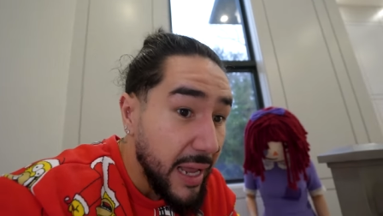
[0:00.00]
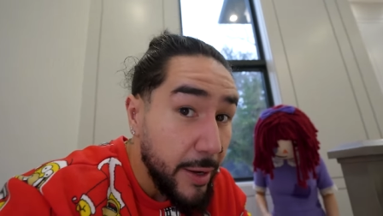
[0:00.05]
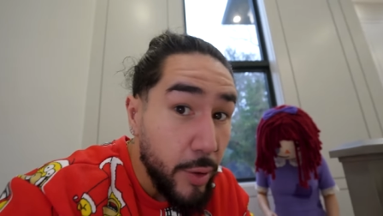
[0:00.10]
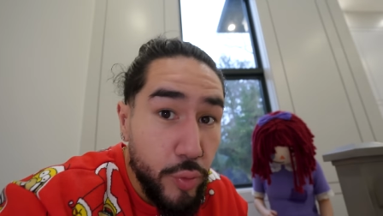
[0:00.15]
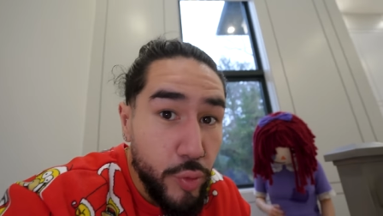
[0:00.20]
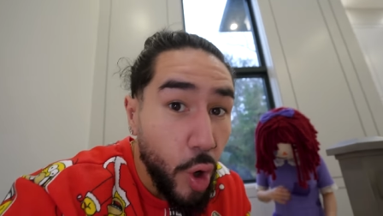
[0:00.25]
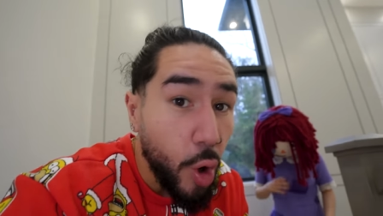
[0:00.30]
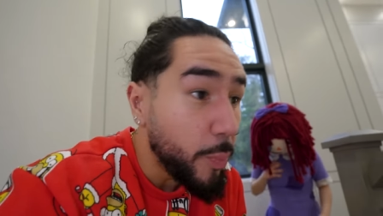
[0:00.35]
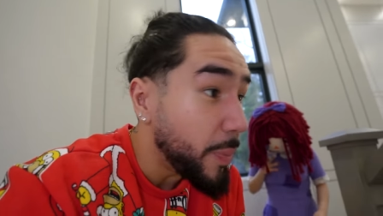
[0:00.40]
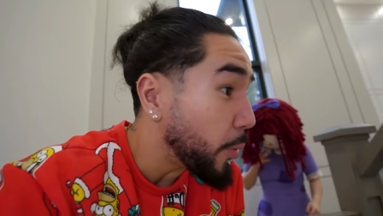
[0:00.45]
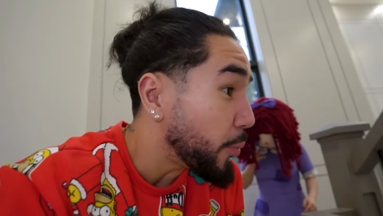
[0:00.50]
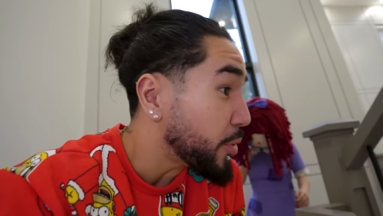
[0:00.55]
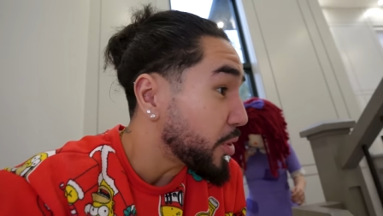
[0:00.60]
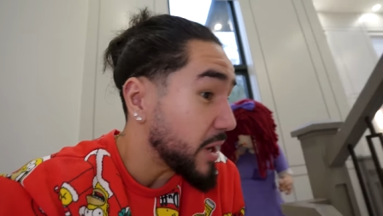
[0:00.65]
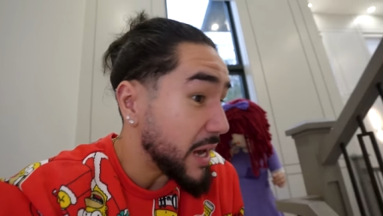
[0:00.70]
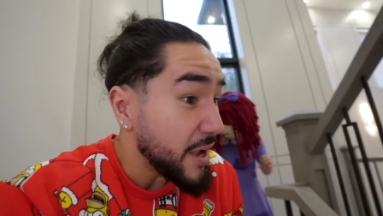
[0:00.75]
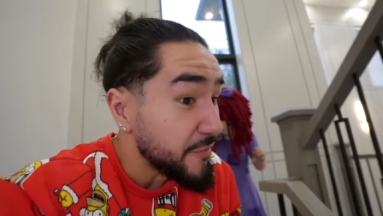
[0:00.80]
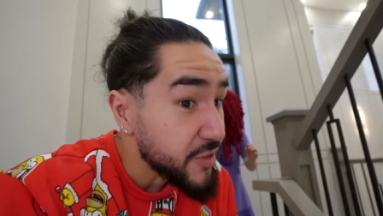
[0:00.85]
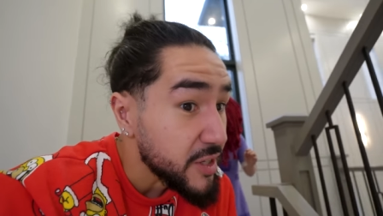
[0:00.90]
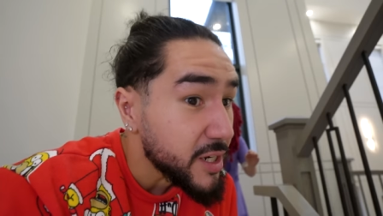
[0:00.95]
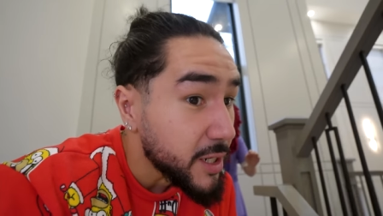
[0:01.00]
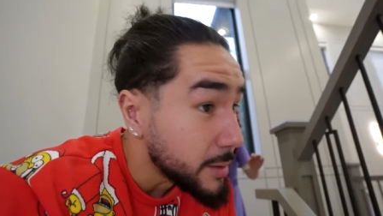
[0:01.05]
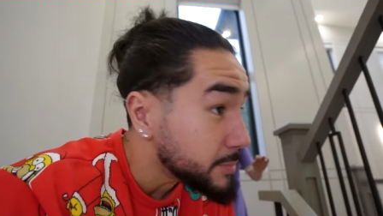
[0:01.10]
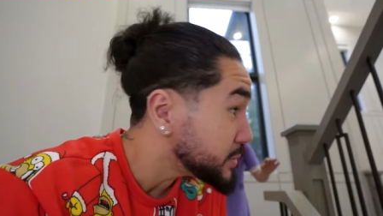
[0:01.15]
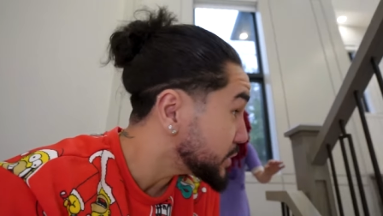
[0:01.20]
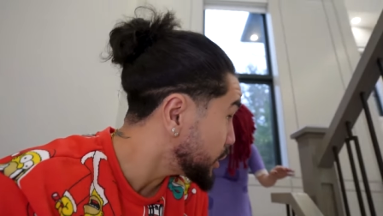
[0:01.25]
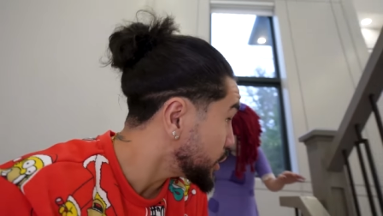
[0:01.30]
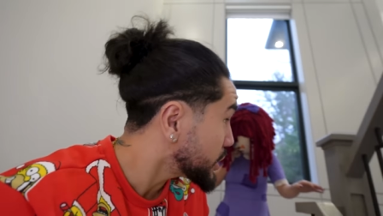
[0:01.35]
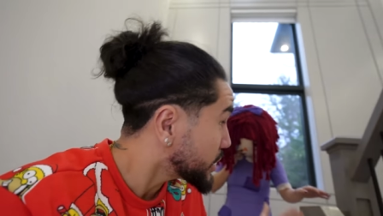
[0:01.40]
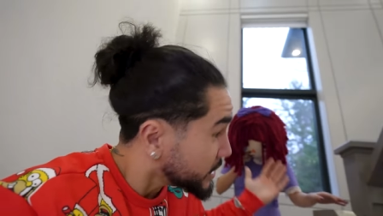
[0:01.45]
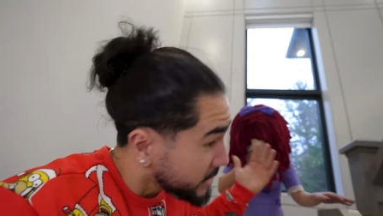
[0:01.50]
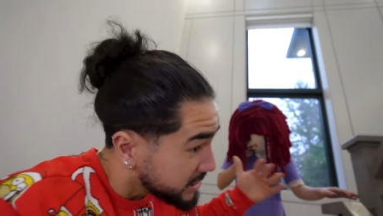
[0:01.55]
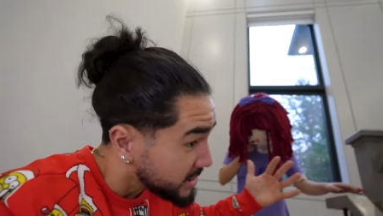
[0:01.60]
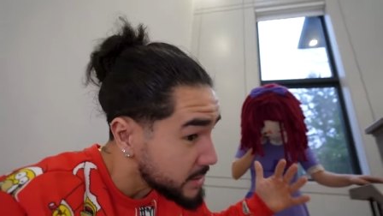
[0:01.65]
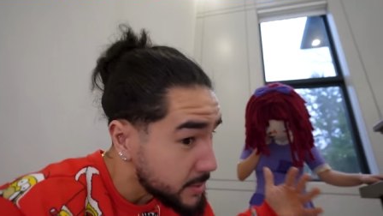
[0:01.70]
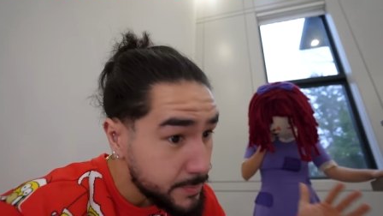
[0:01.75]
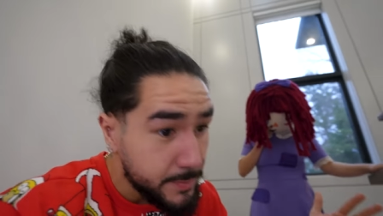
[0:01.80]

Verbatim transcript: I don't know, but we're gonna have to come look. Come on.